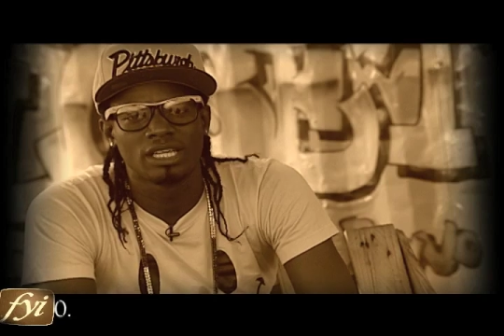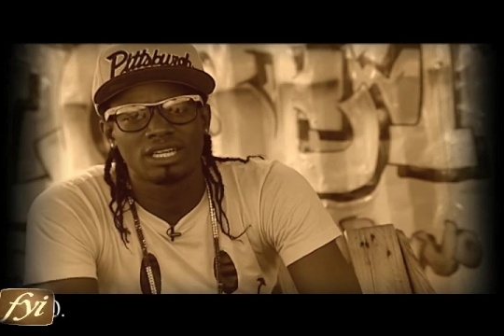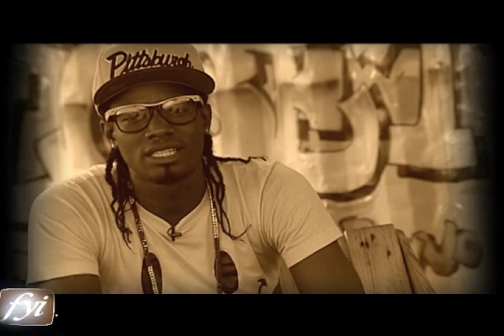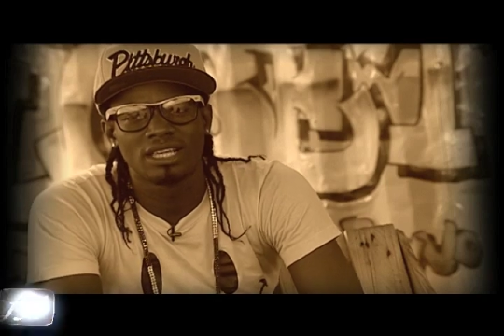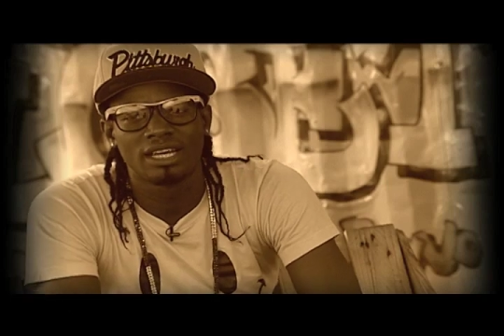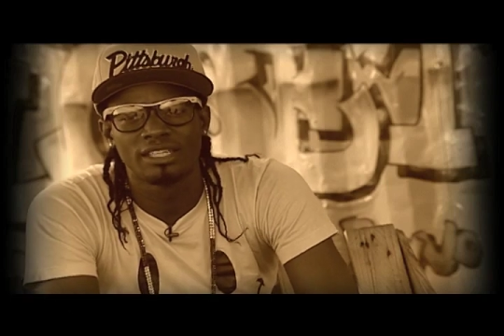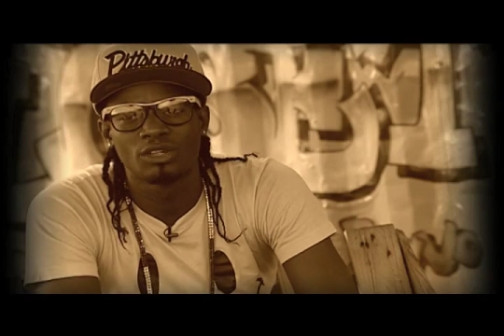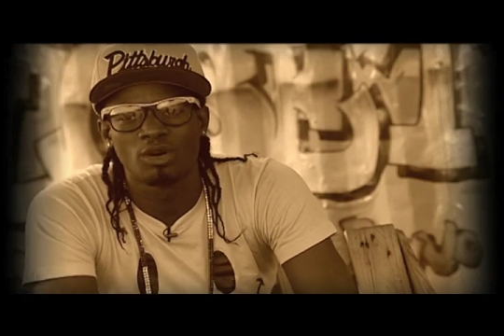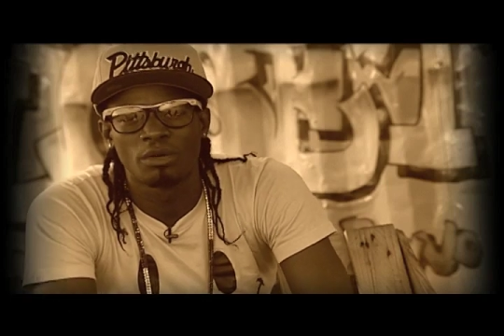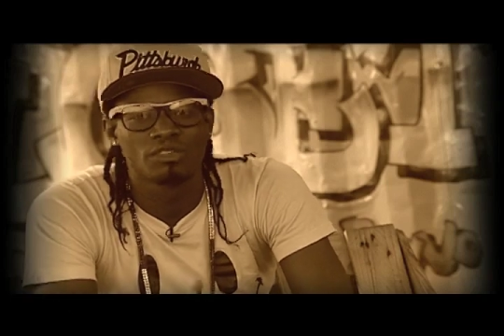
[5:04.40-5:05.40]
you can see an
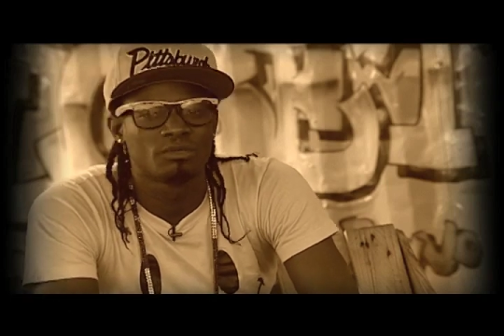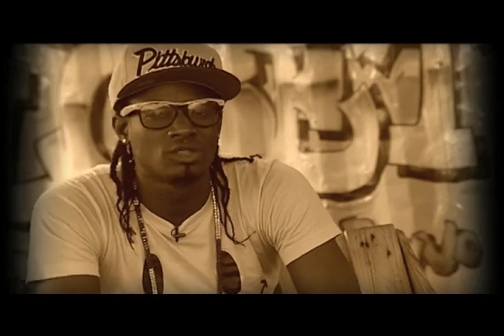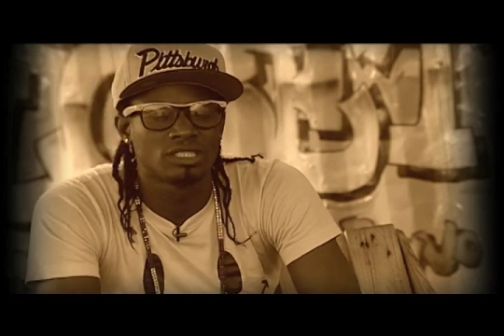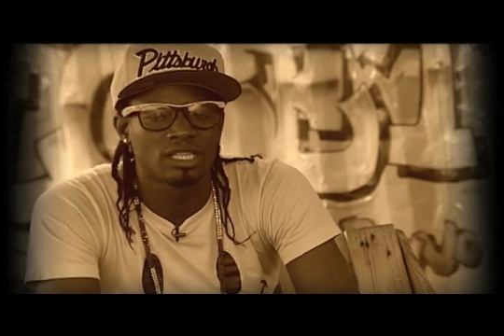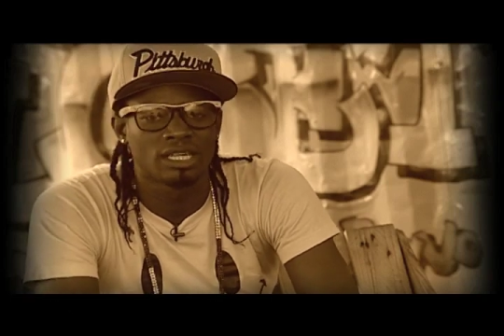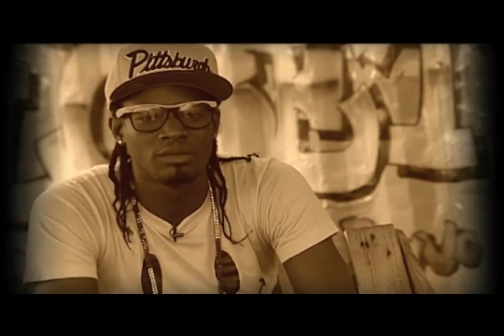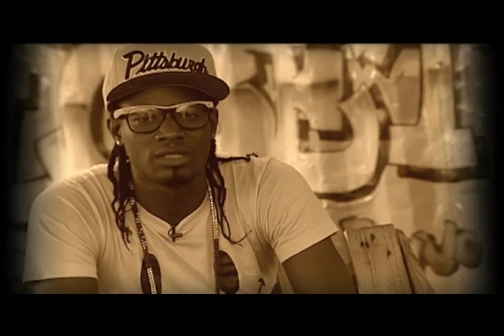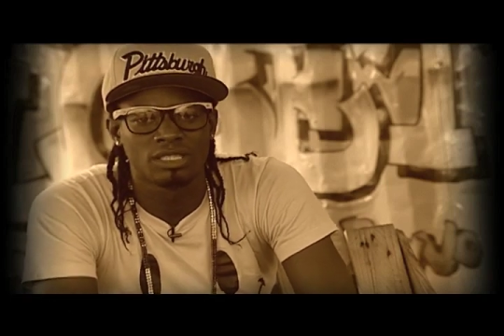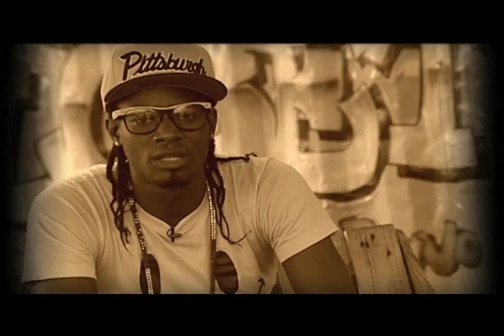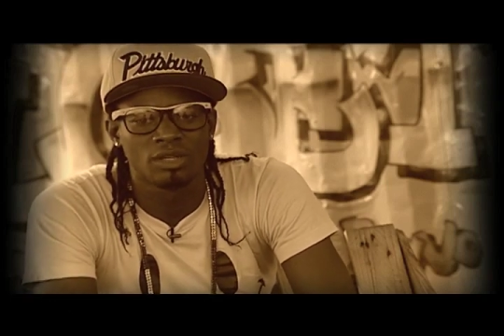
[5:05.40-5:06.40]
income every month and
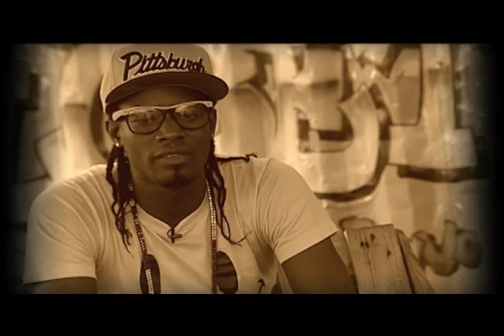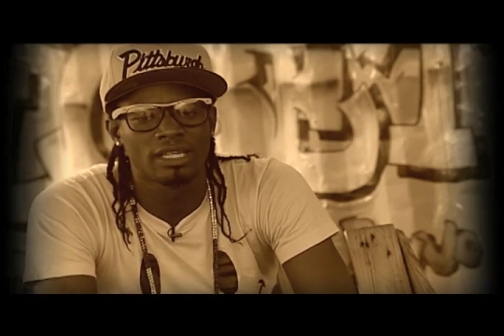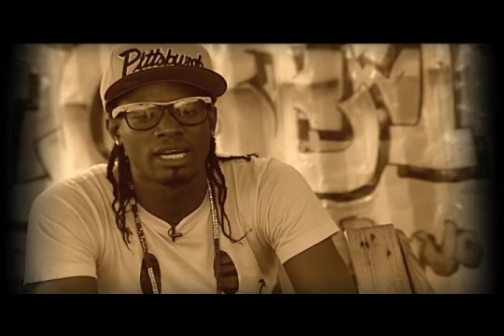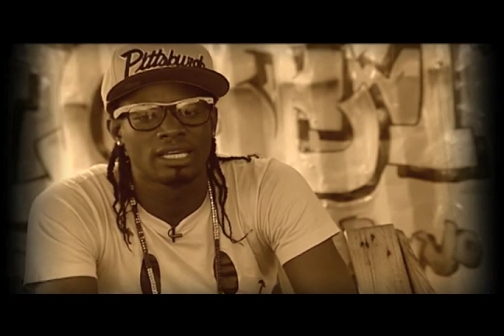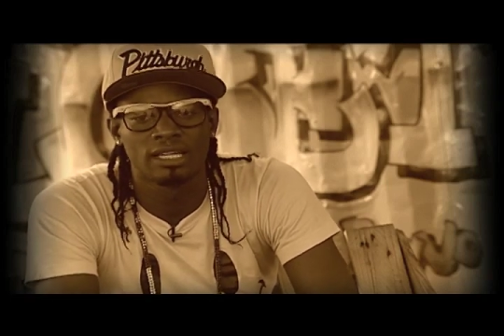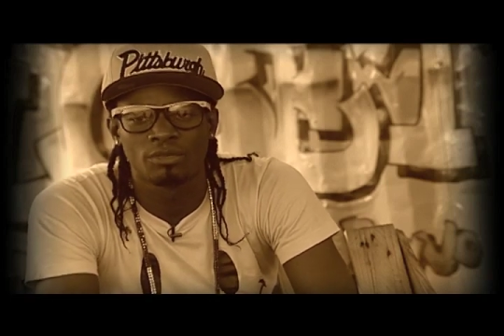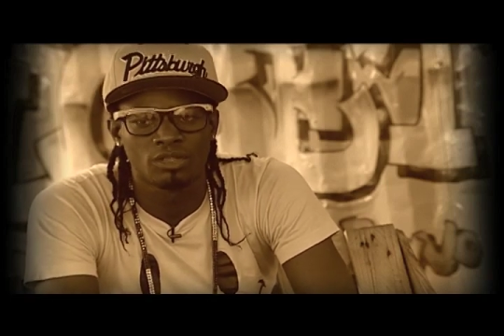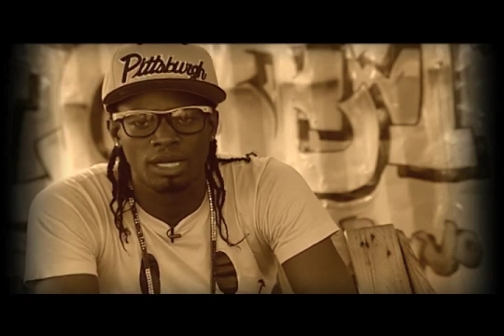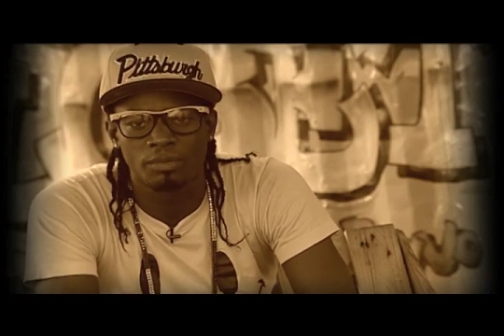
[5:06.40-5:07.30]
anything. But whenever they get the money,